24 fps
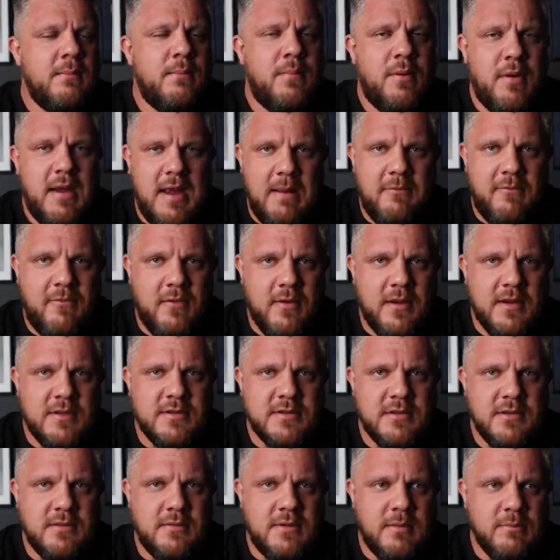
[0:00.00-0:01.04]
prep for
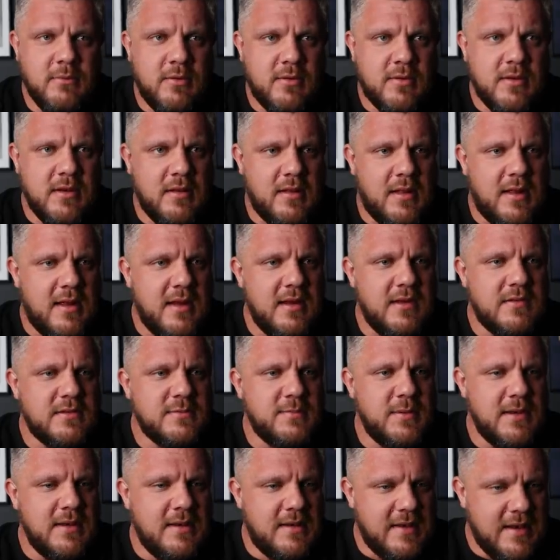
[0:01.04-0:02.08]
us, you know, I'm not going to lie,
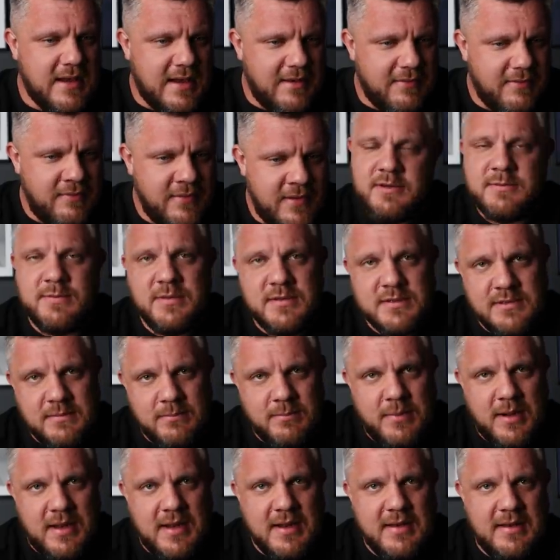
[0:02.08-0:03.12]
it's been tough. There's been
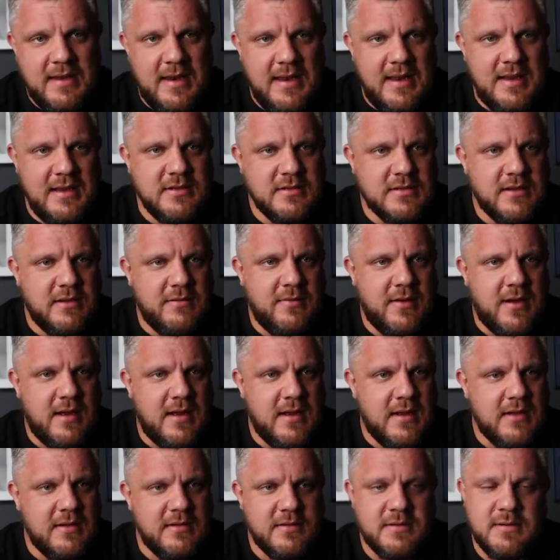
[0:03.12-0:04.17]
some bad days. I've
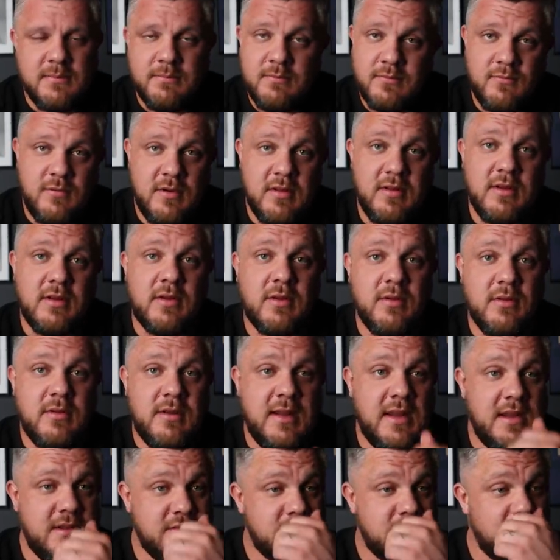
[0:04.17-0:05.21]
had some really good
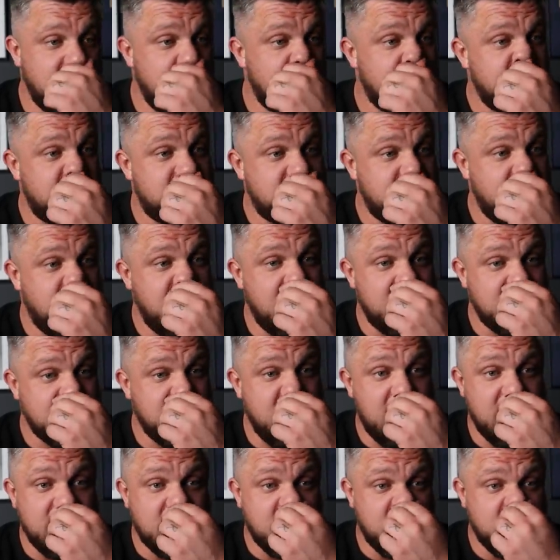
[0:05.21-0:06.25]
days, really good training
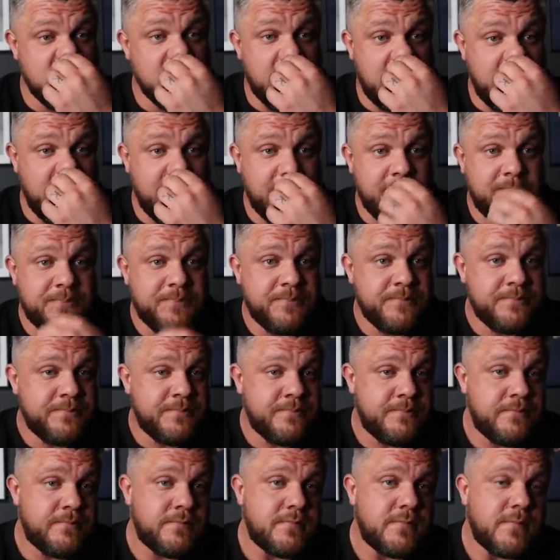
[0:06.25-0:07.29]
sessions, but,
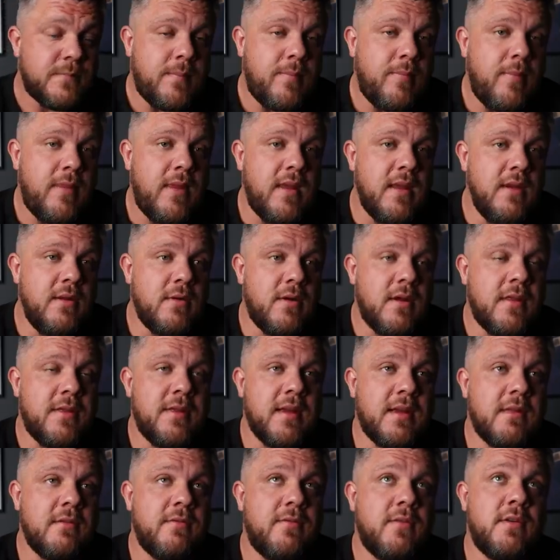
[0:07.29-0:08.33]
you know, I
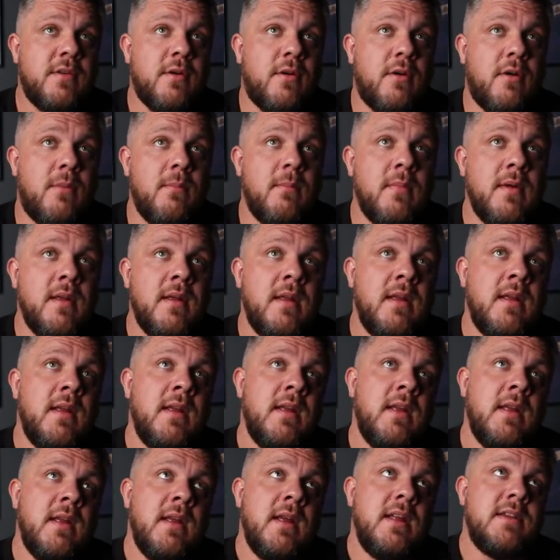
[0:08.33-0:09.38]
think for Tom,
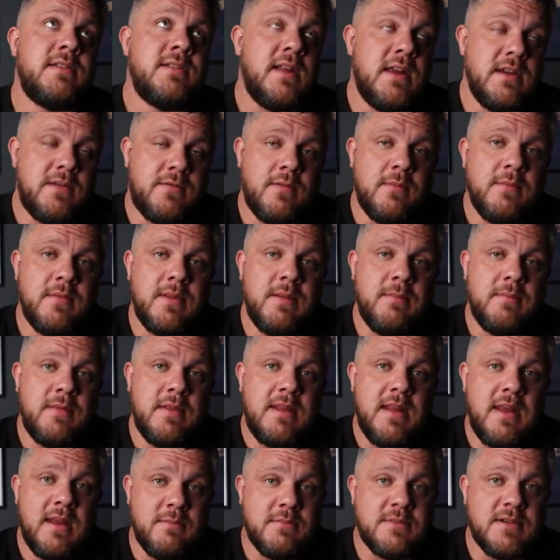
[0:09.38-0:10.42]
it's nice for him to
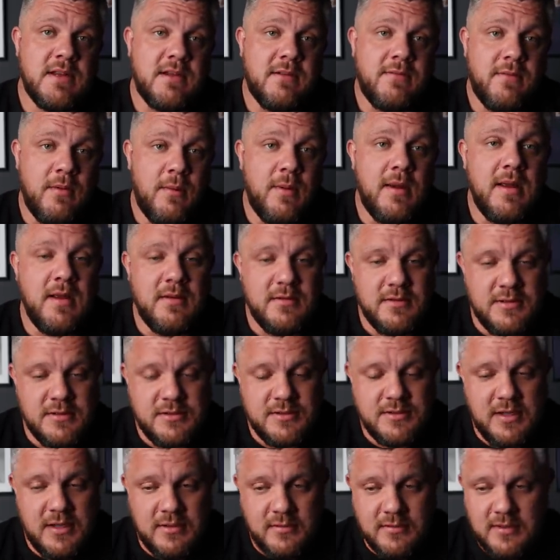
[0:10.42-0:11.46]
take himself away and
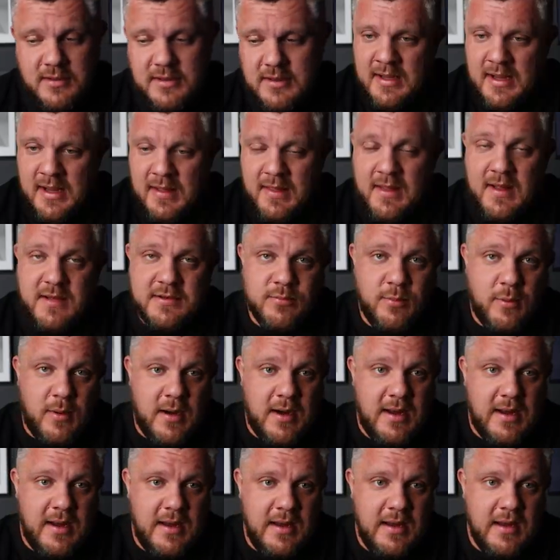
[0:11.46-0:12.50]
just chill. And that's
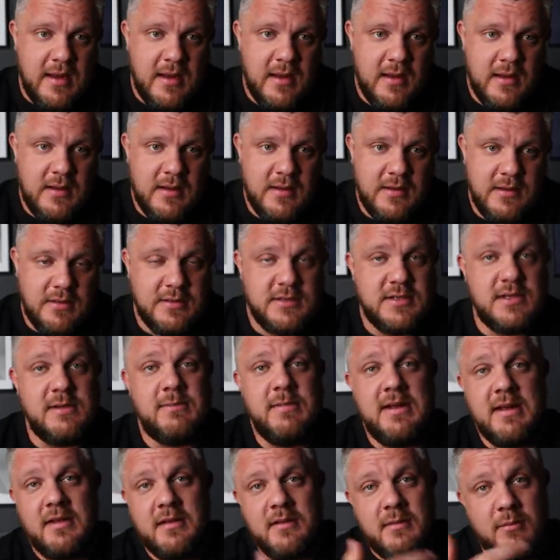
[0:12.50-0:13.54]
why you see
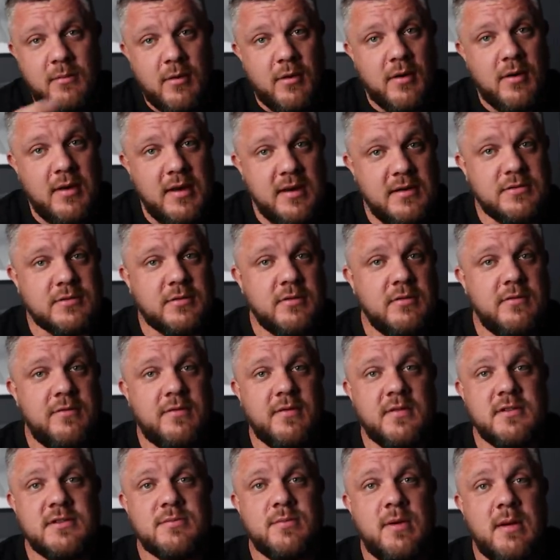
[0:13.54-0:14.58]
me in the mornings going
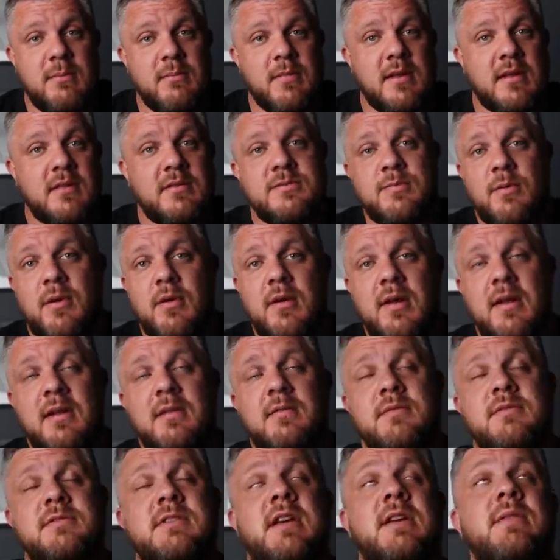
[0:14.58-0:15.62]
for a swim. Like this morning
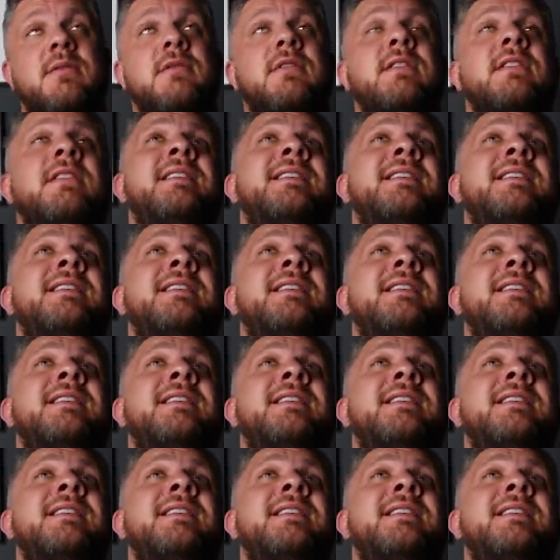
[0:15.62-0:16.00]
I was out,